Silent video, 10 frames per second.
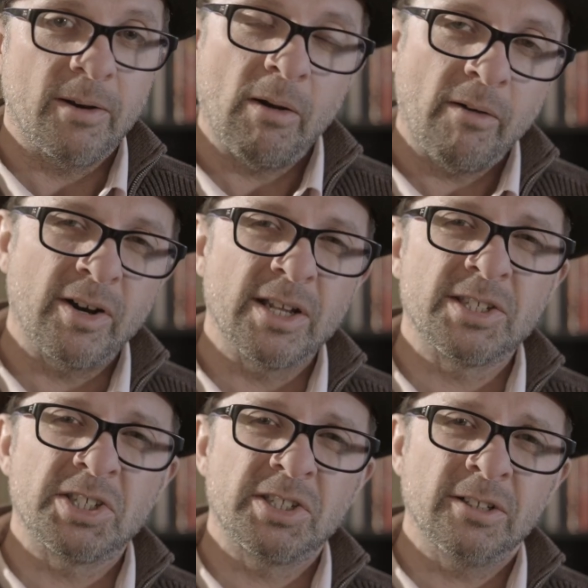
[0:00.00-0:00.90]
However, it
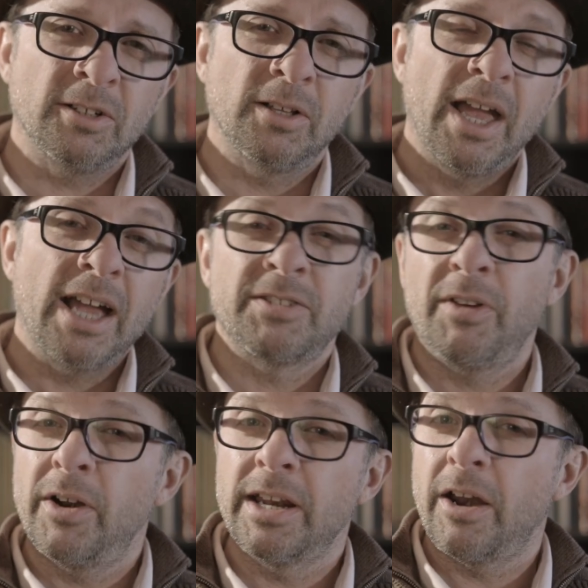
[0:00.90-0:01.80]
still has a
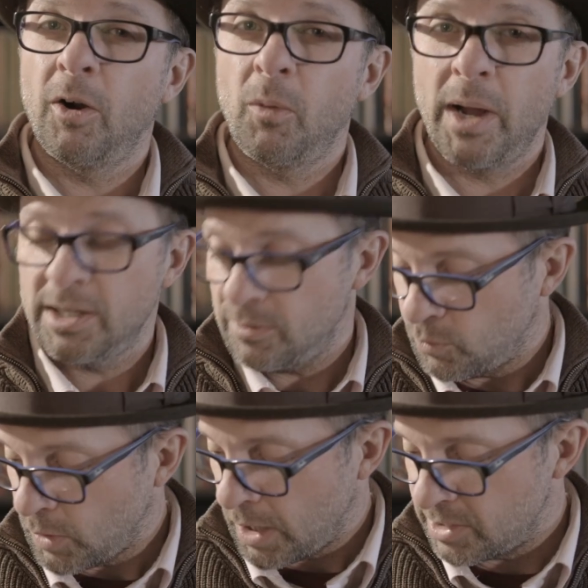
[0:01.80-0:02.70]
very narrow
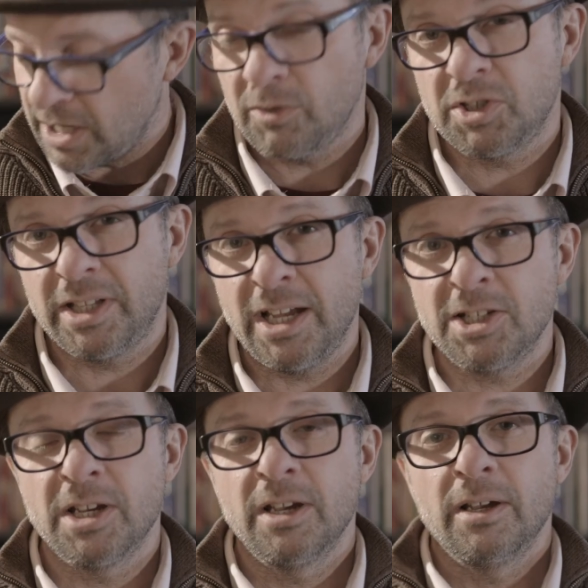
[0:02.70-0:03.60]
sound stage.